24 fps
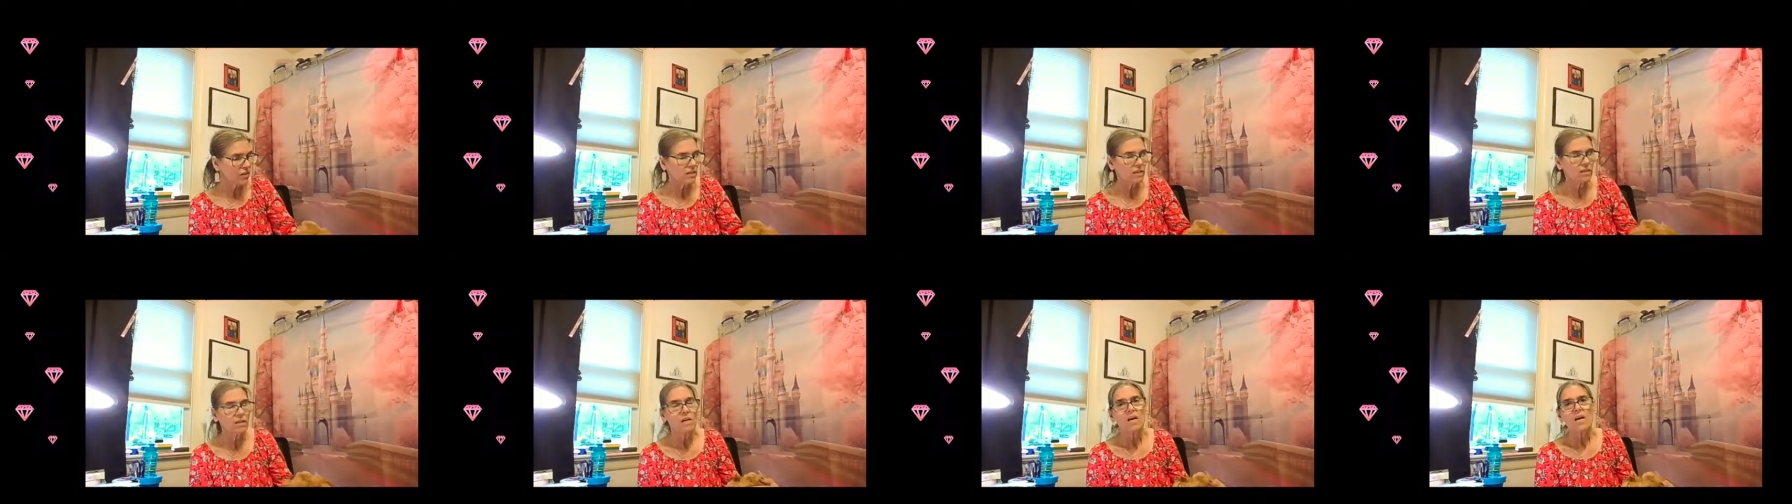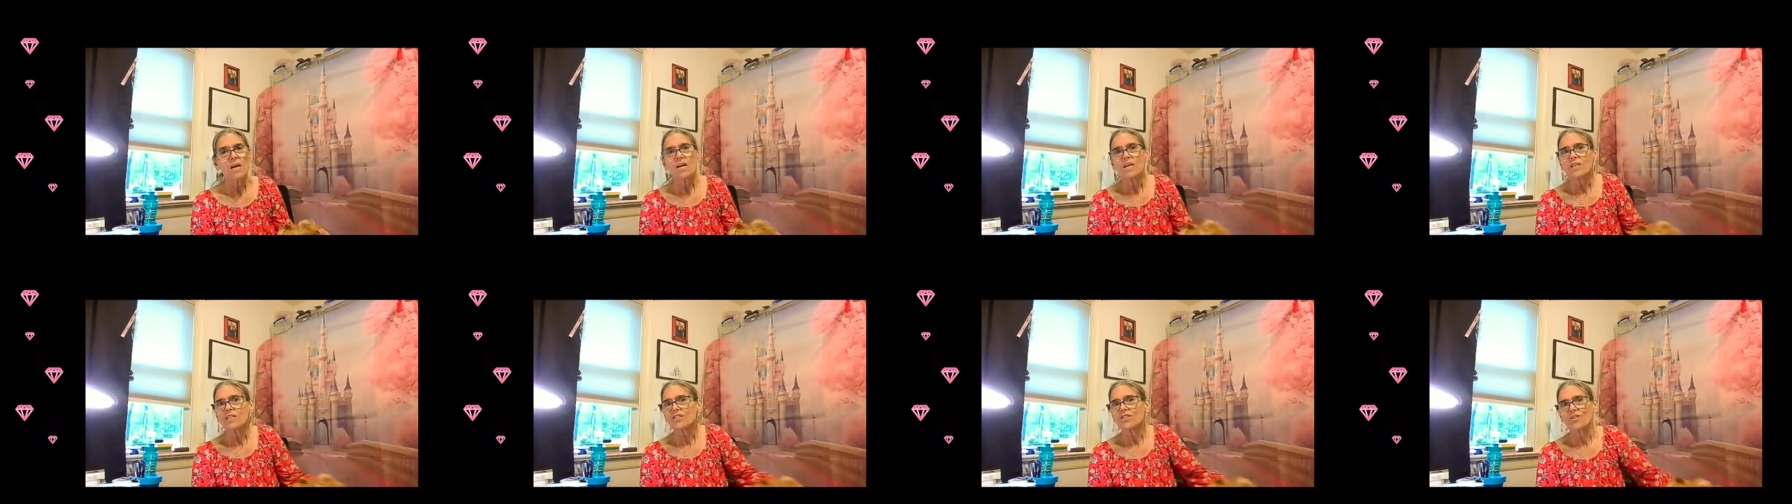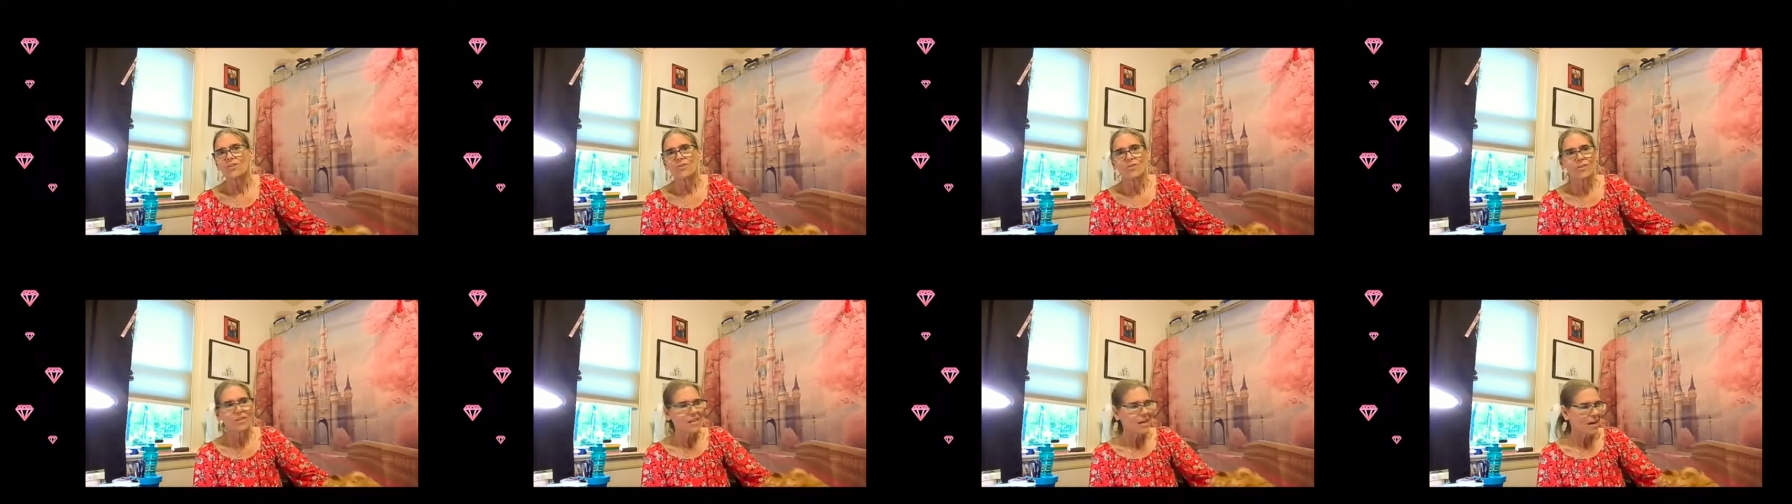And
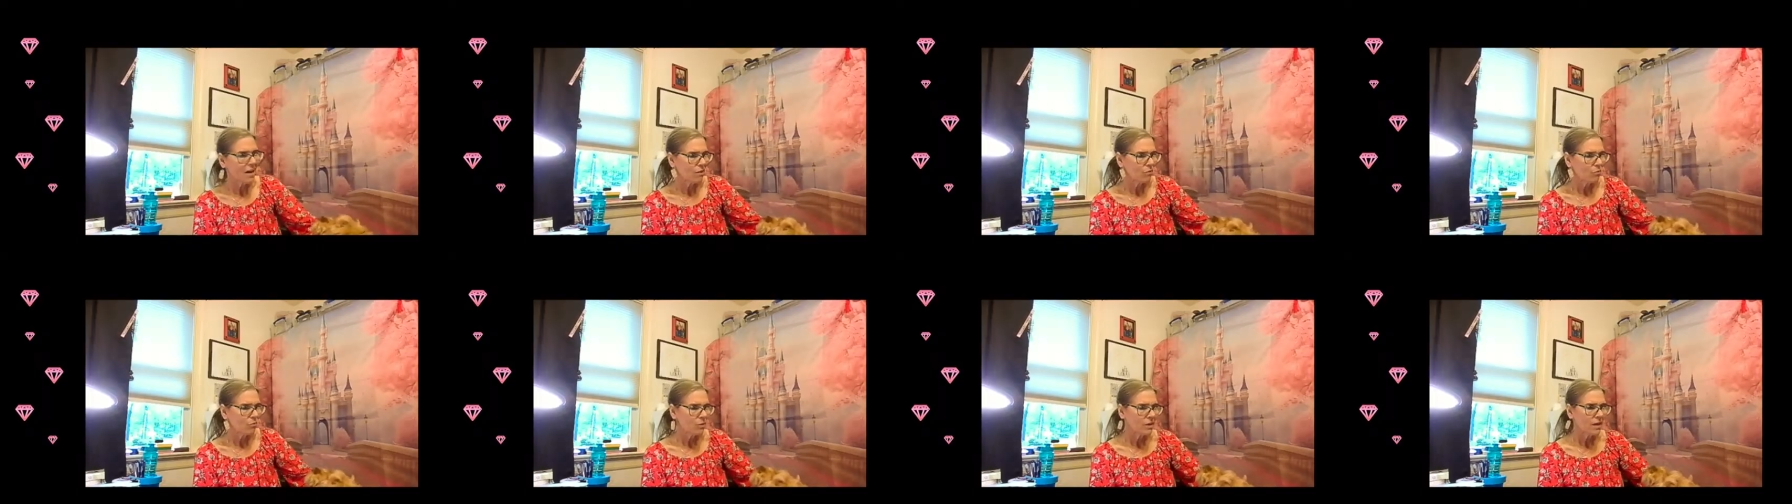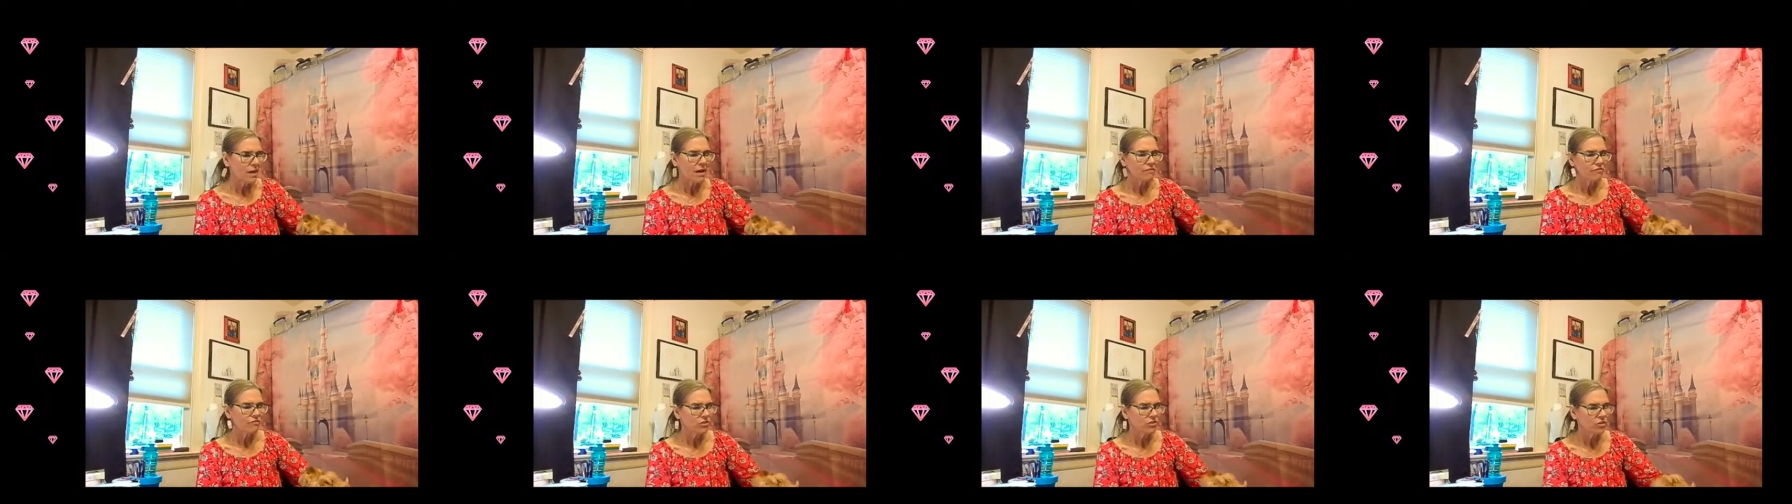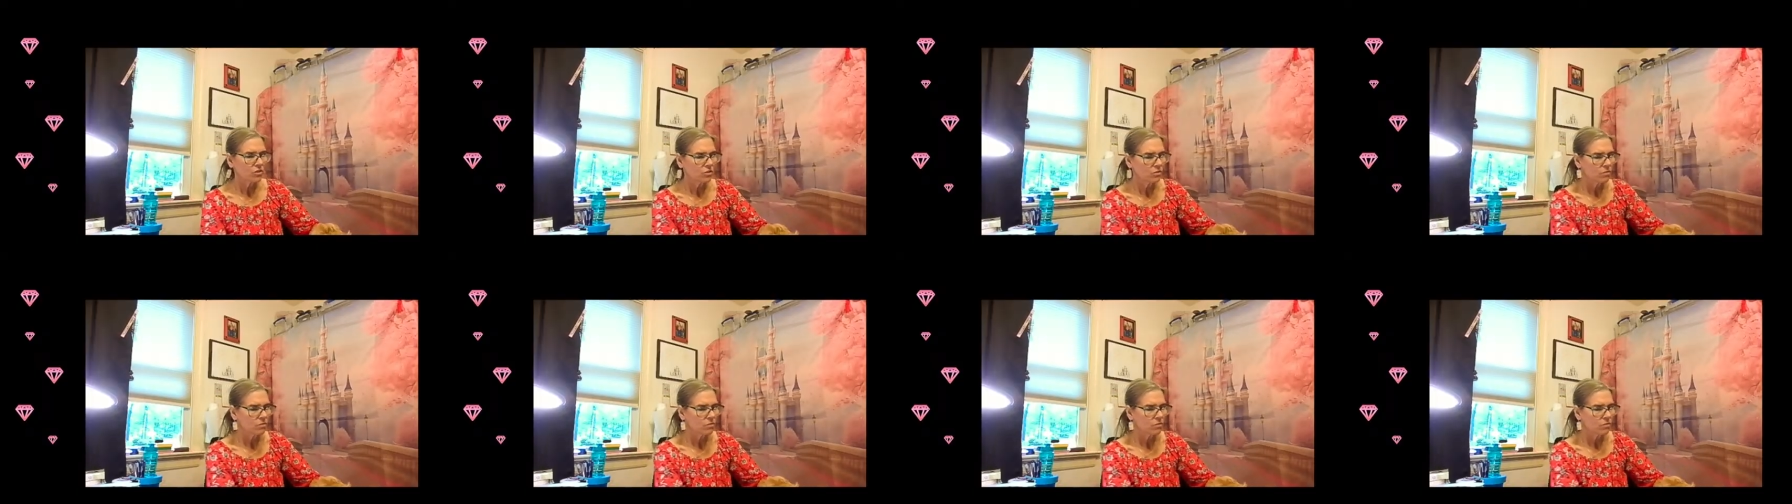so, yeah, we have